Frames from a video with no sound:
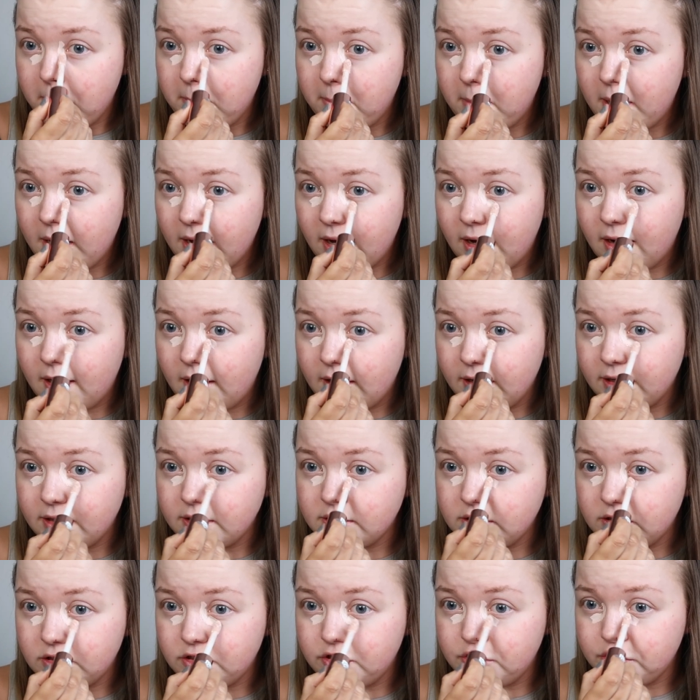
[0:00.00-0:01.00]
my
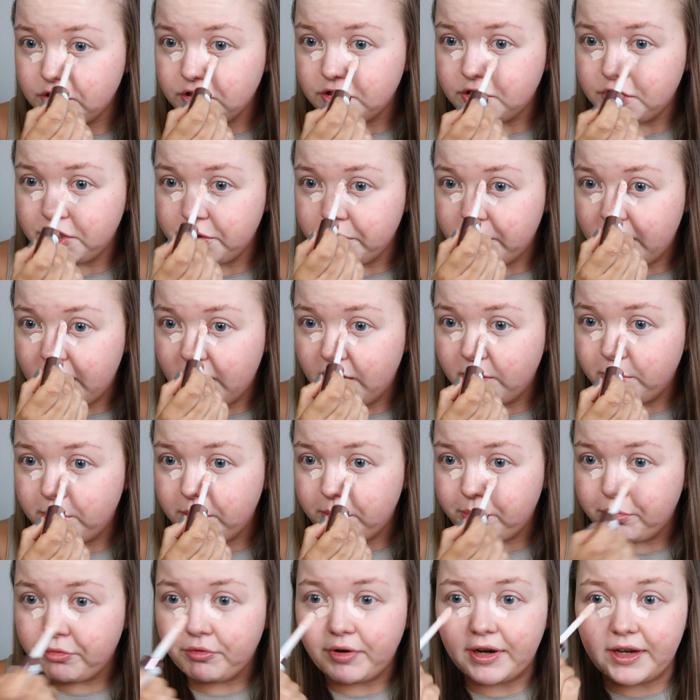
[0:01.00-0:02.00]
eyes just to
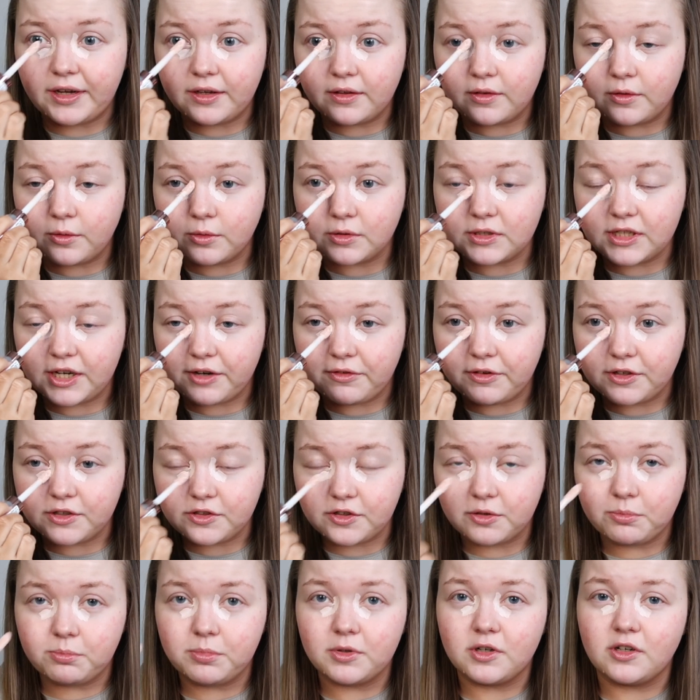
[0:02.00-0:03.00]
help brighten those areas
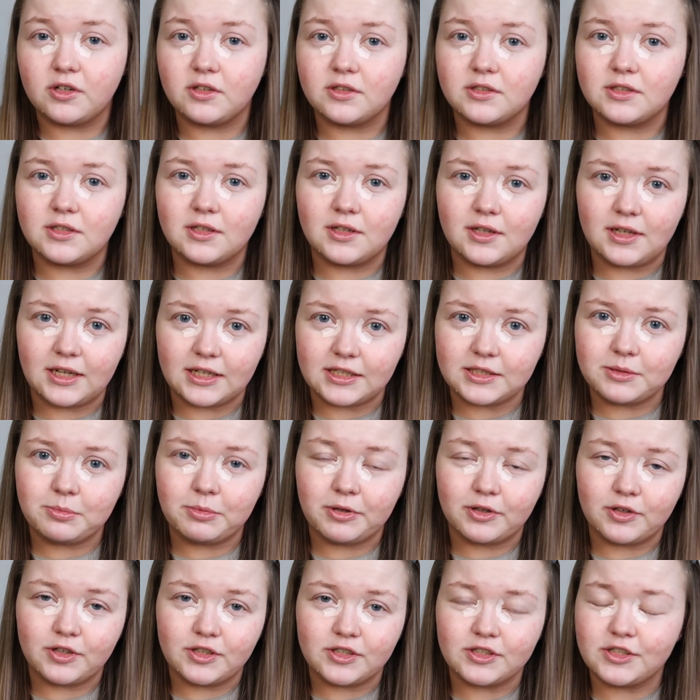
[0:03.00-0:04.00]
up, because let's be
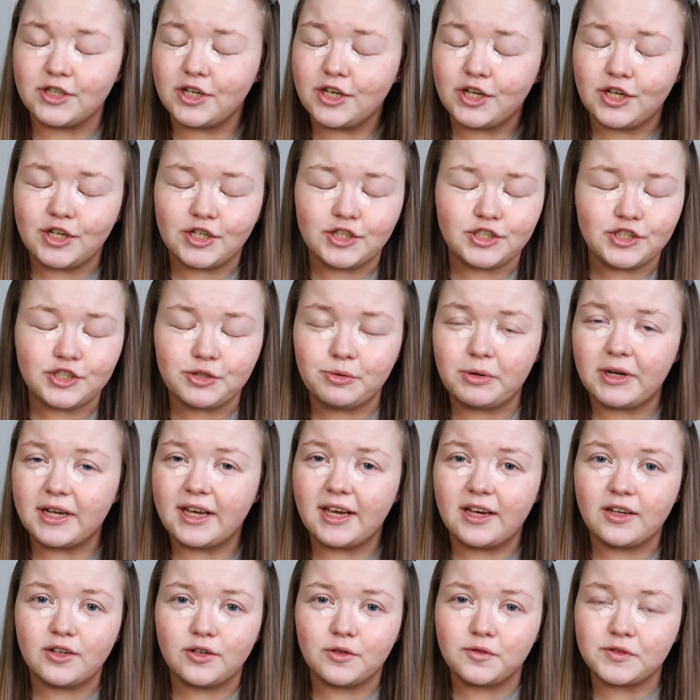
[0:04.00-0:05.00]
honest, do I
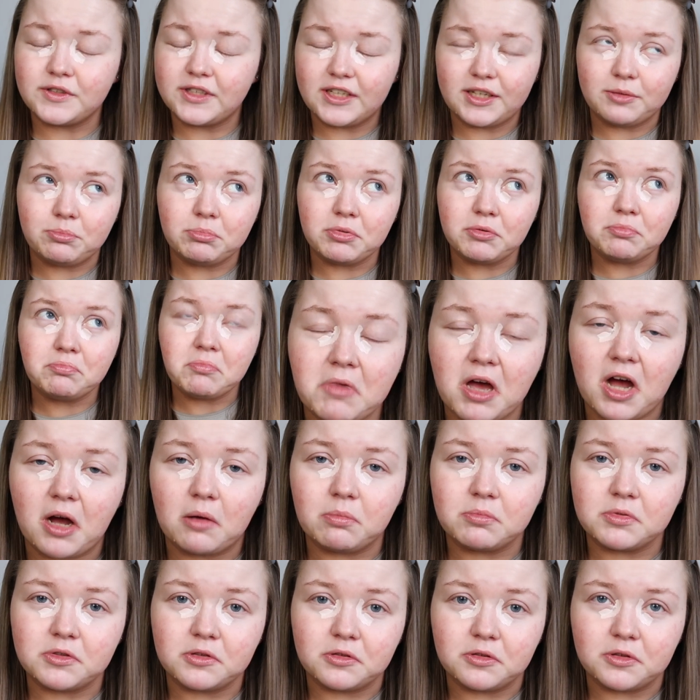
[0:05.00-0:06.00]
get enough sleep?
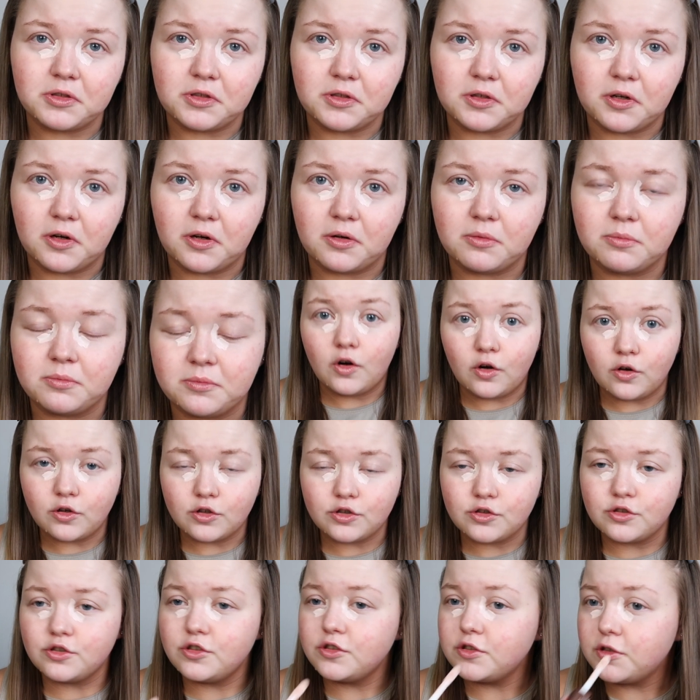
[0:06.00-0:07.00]
Absolutely not.
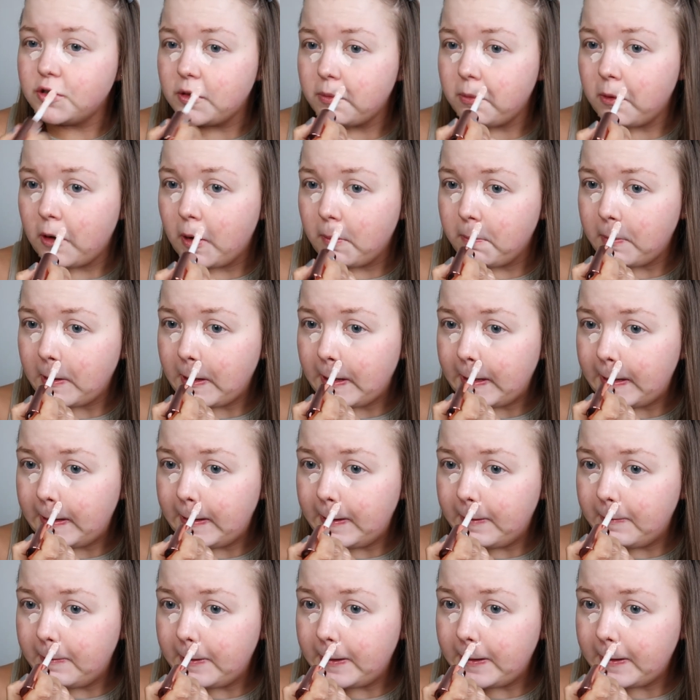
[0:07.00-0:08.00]
Also just going to pop a
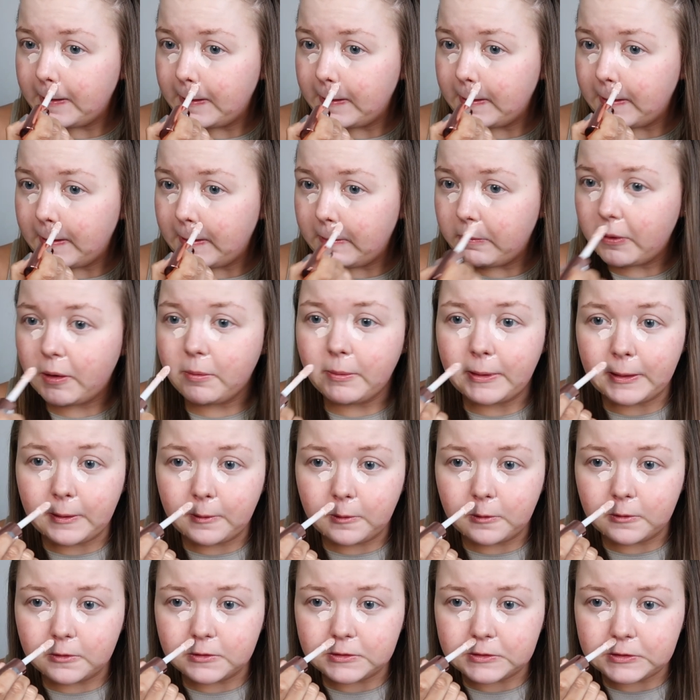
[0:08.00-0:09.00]
little bit around my
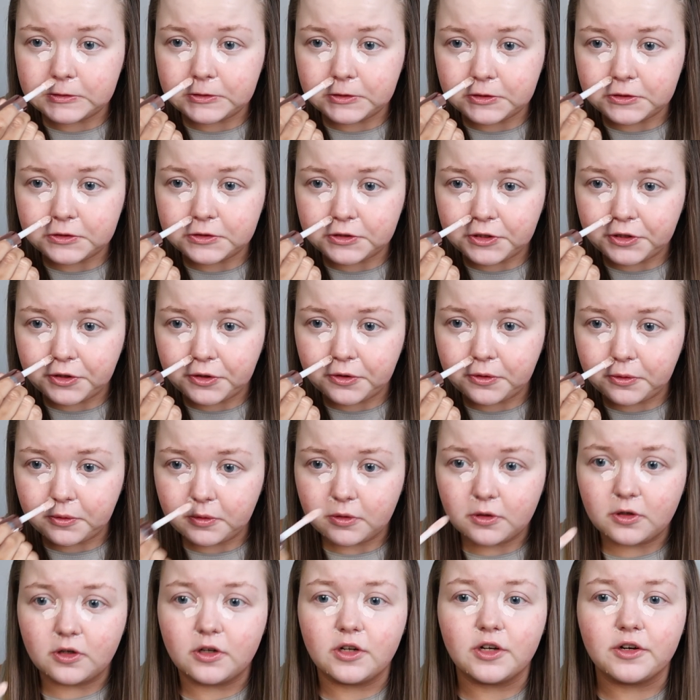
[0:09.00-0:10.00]
nose just to
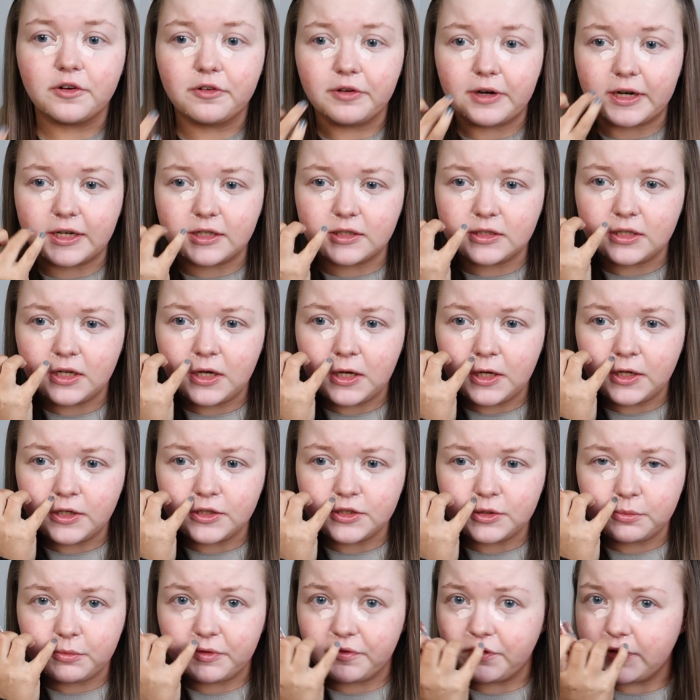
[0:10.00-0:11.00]
colour correct
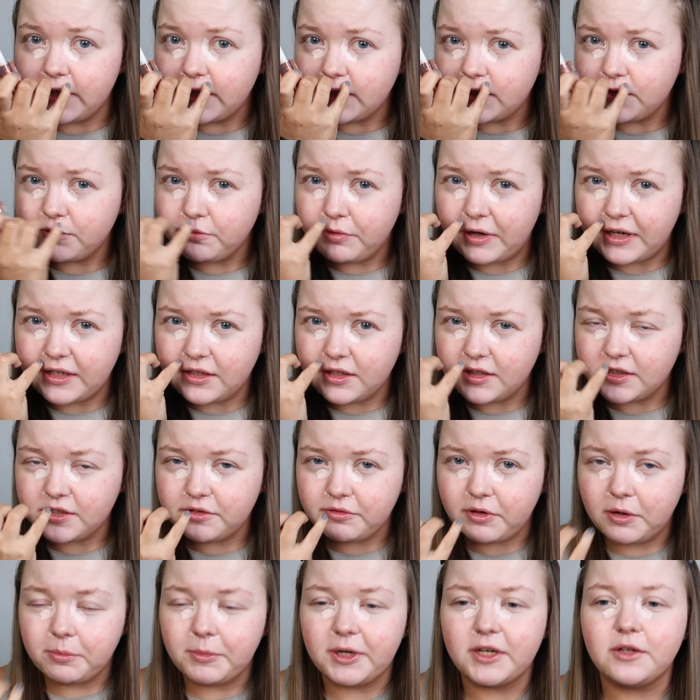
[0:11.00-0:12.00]
some of this redness
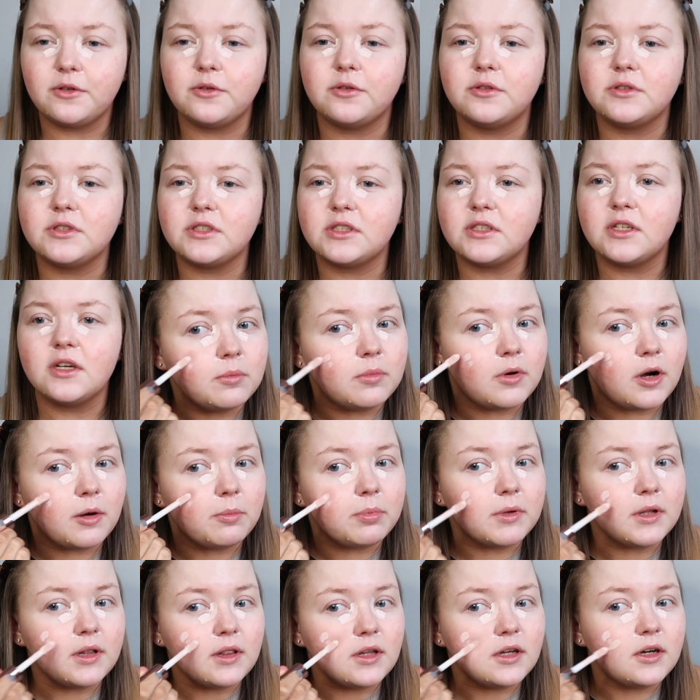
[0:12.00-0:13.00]
around my nose. Pop
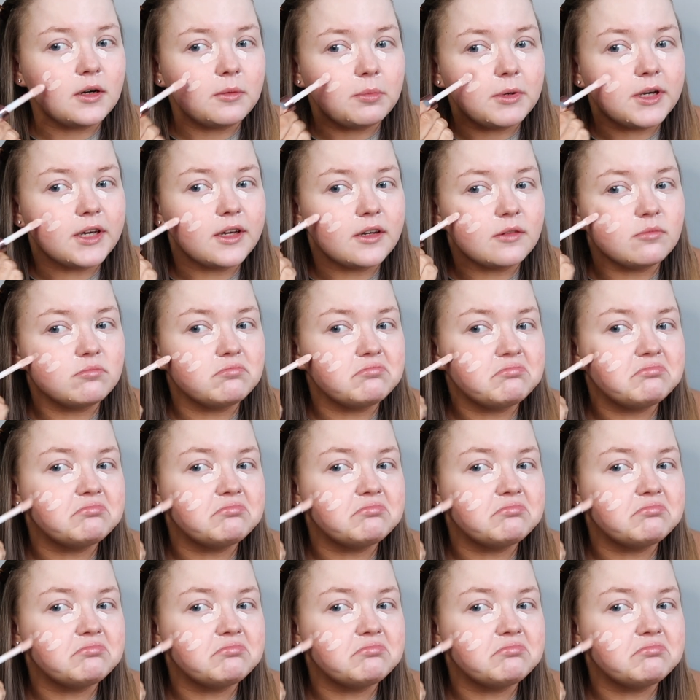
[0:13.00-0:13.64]
a little bit